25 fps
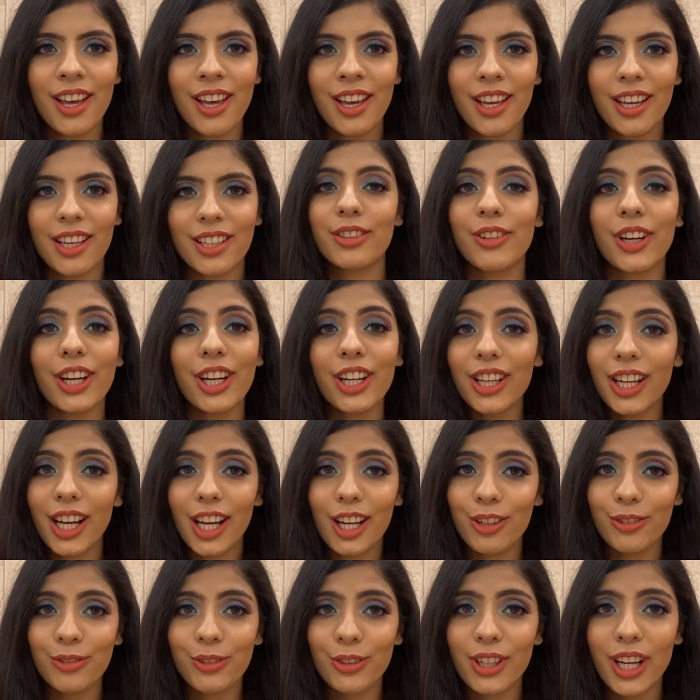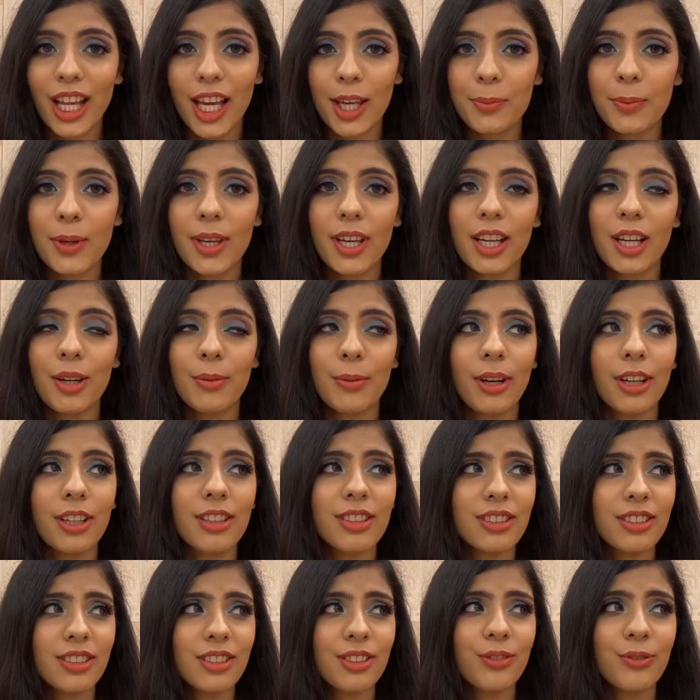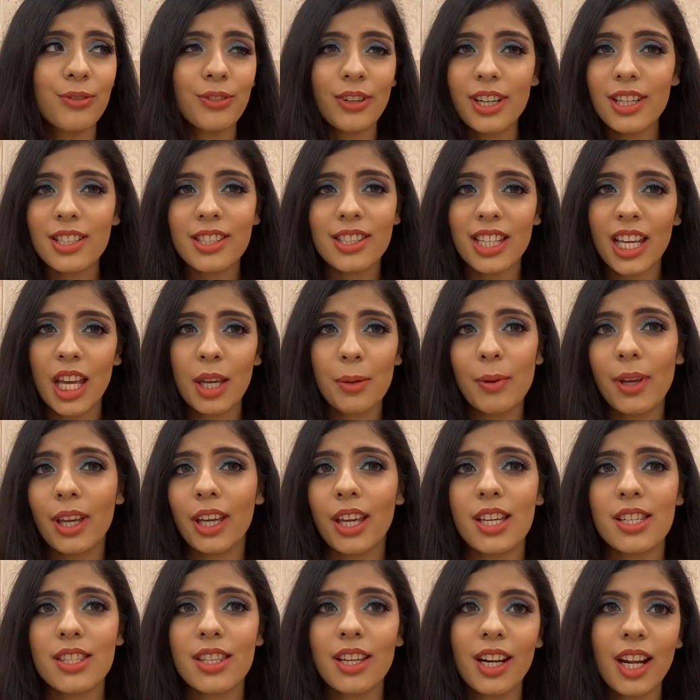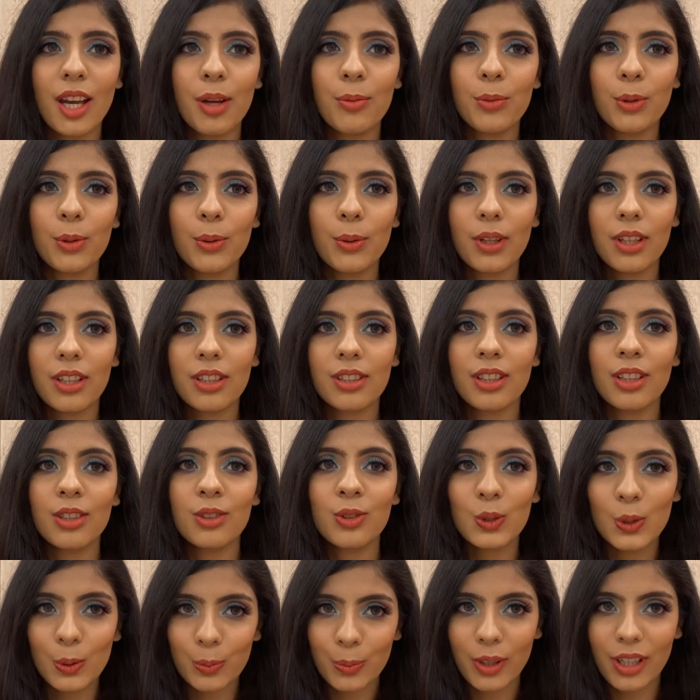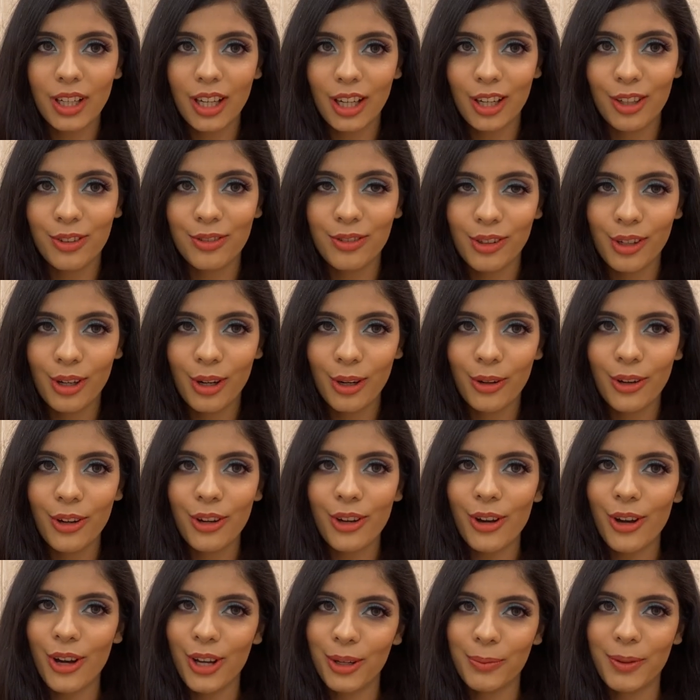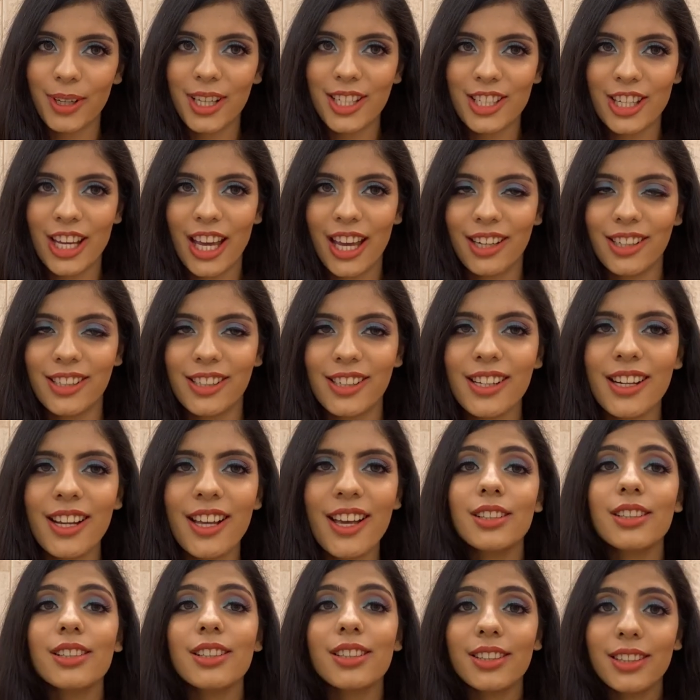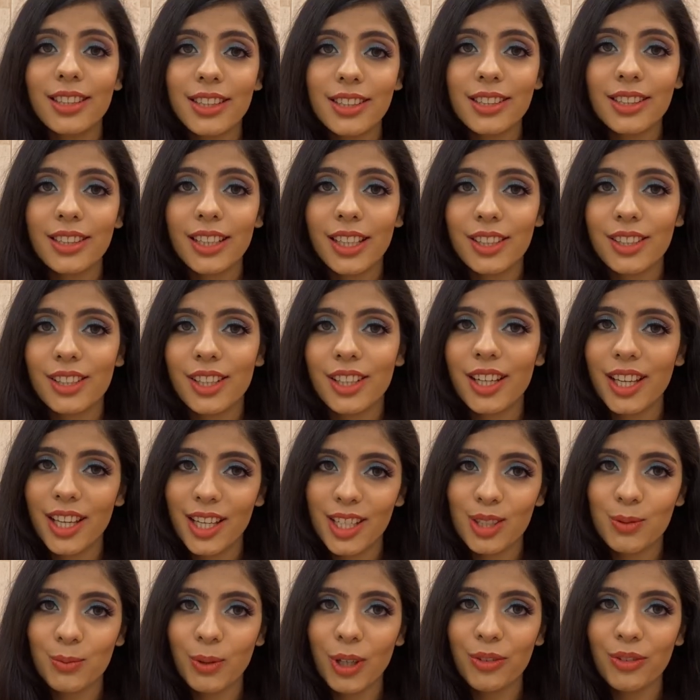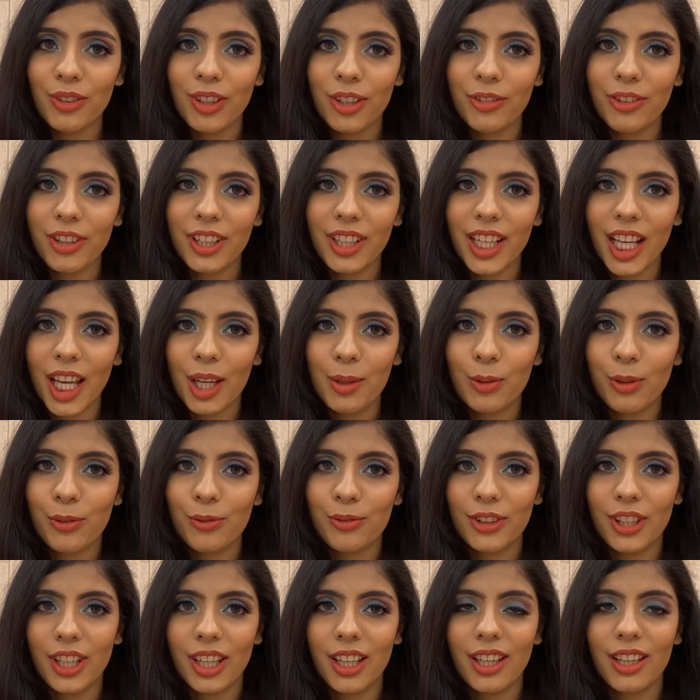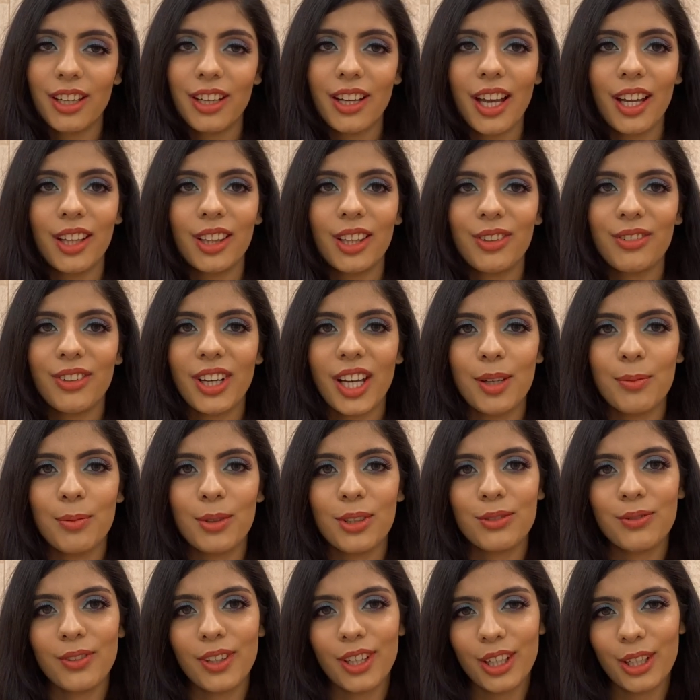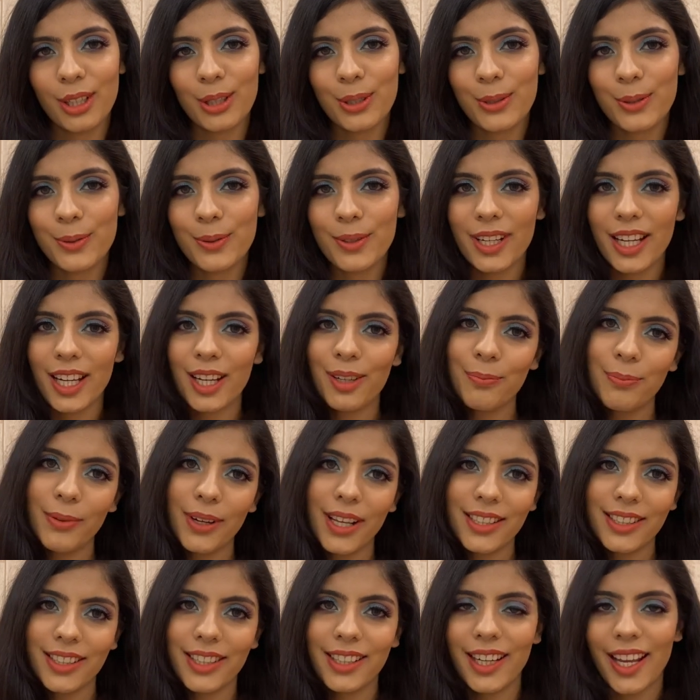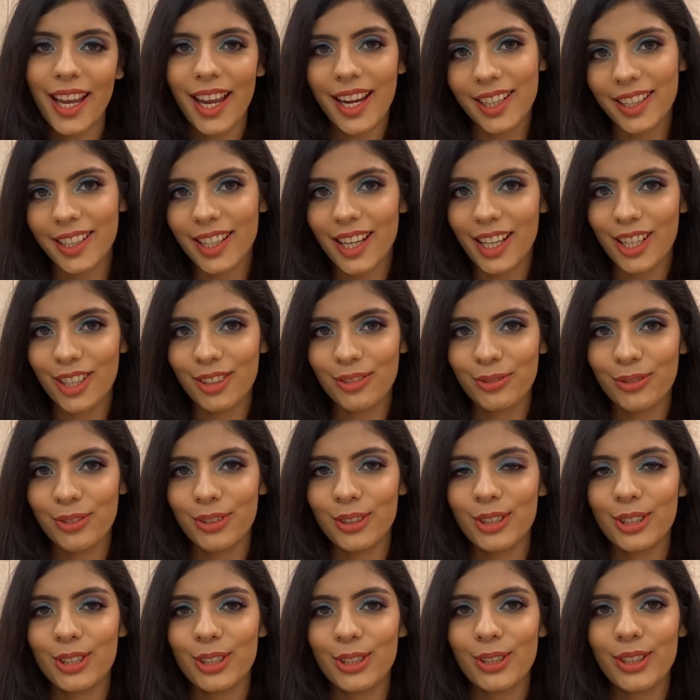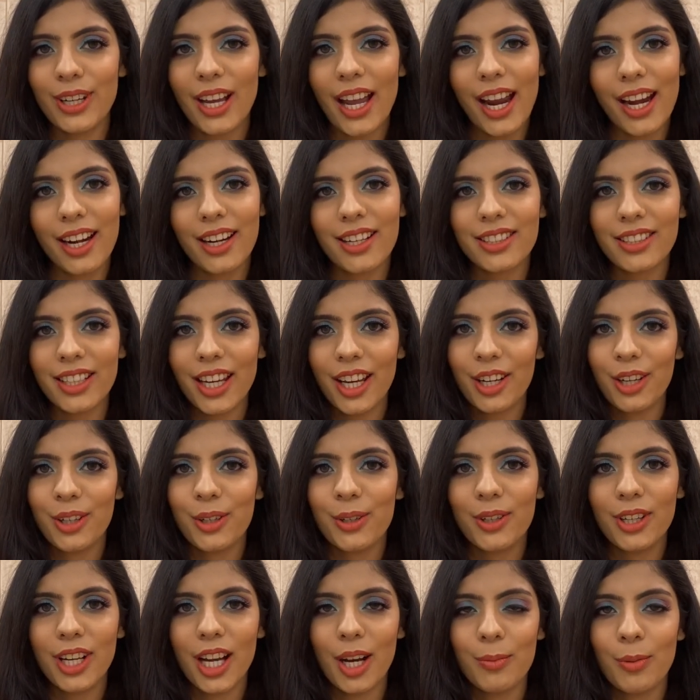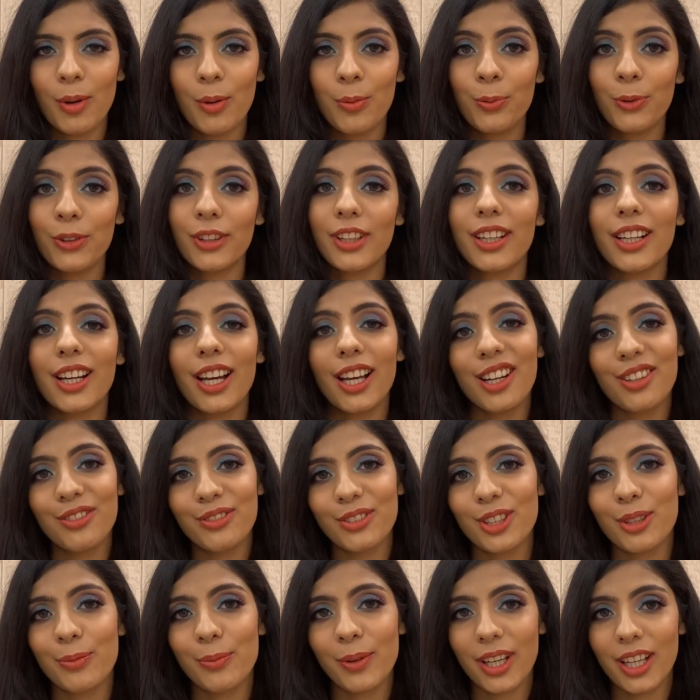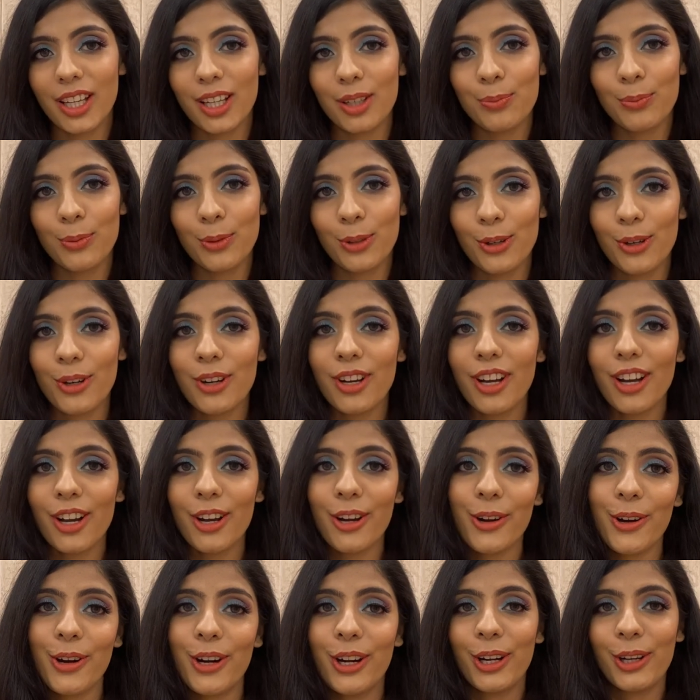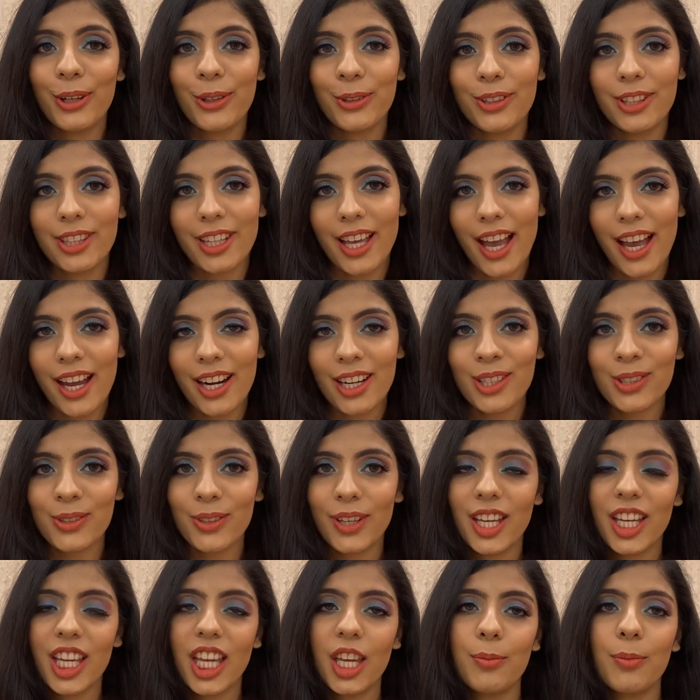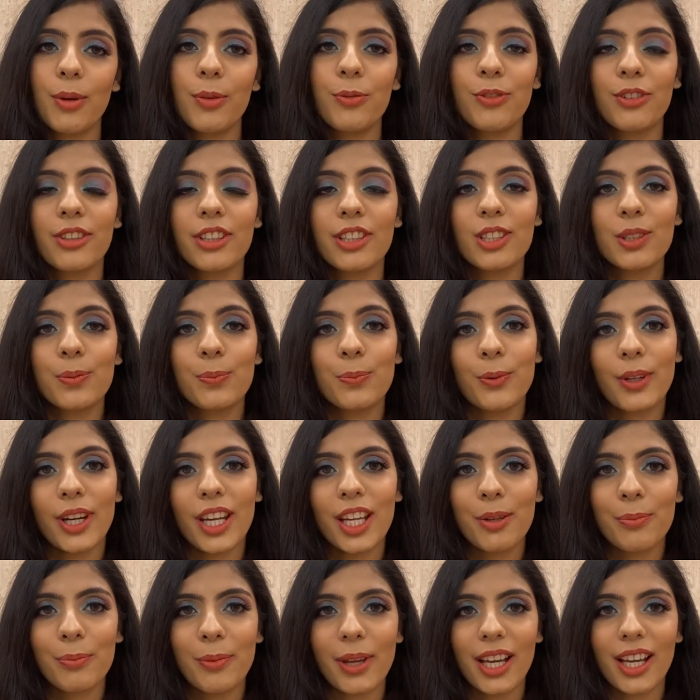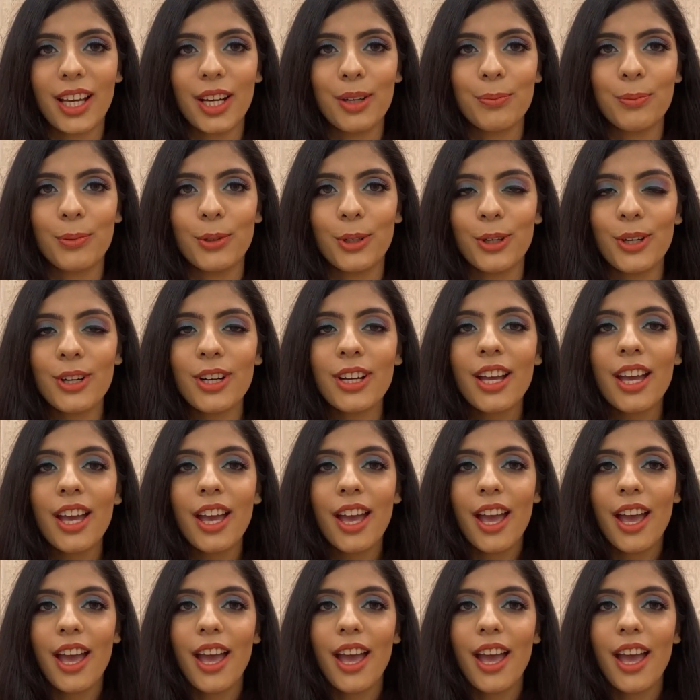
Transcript: It's a very colorful eye makeup and this is the first time I get that I'm doing a super colorful look on my channel. Since this season is my favorite time of the year and the vibe is very cool and pleasant and colorful, so I decided to come up with the colorful makeup look according to that. So I came up with the spring makeup look.